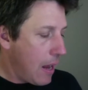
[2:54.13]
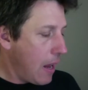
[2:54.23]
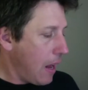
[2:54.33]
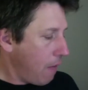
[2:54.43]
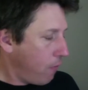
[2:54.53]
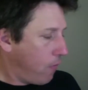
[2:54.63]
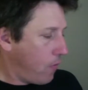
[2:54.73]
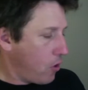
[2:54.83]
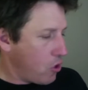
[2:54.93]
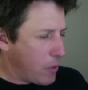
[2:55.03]
if
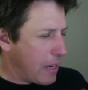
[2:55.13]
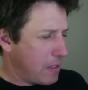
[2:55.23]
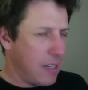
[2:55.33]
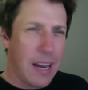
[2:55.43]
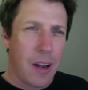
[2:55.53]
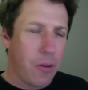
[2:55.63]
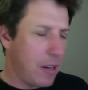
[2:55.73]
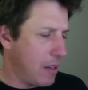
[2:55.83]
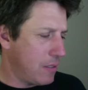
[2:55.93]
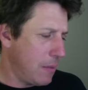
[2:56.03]
you get to
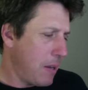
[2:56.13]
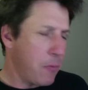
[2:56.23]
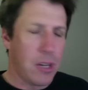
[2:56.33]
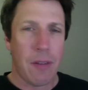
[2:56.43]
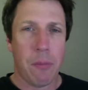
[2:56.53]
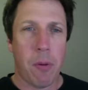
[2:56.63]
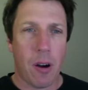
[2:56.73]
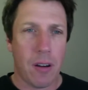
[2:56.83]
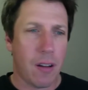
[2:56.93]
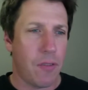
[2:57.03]
areas, sometimes you have a
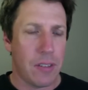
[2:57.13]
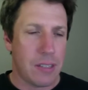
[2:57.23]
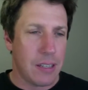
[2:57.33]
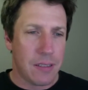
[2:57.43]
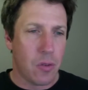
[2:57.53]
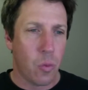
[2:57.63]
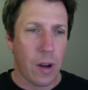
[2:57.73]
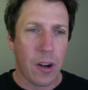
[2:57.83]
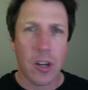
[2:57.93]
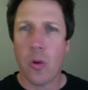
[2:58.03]
part of the season
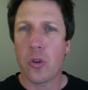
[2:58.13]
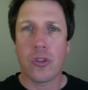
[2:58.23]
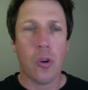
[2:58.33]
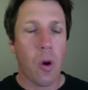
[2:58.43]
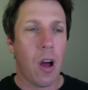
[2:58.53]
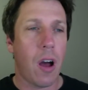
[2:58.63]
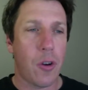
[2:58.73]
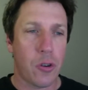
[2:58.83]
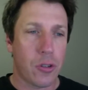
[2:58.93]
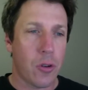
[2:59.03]
where, it was so
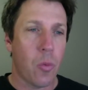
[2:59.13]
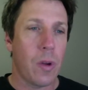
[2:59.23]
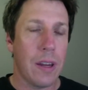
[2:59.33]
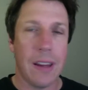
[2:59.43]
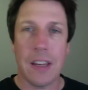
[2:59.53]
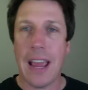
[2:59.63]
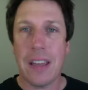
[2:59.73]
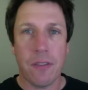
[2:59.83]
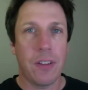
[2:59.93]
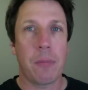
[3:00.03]
hot or so weedy and you had
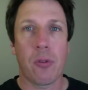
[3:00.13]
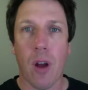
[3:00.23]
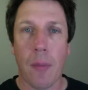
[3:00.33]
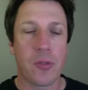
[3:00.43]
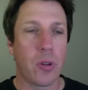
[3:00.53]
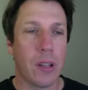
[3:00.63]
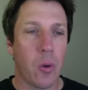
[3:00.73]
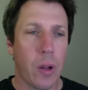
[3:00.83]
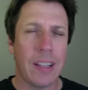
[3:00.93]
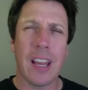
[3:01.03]
to flip crops really
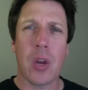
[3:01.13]
quickly and you